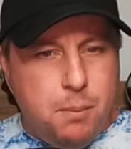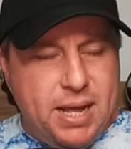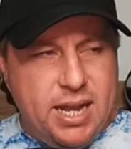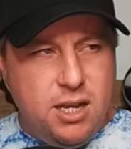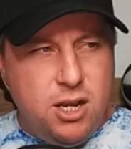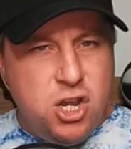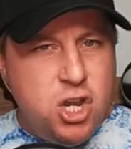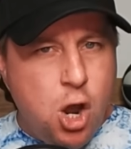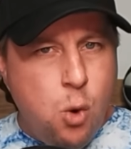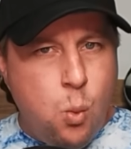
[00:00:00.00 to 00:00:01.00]
But
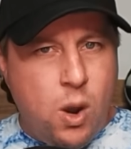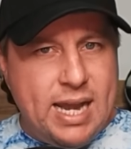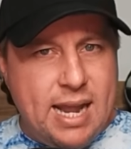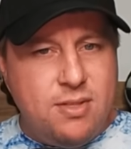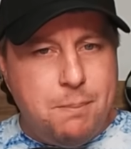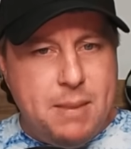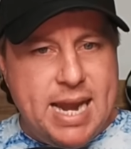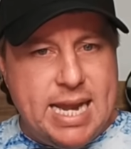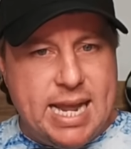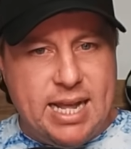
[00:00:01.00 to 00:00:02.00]
no one in the
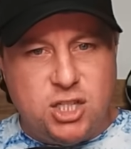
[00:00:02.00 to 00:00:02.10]
media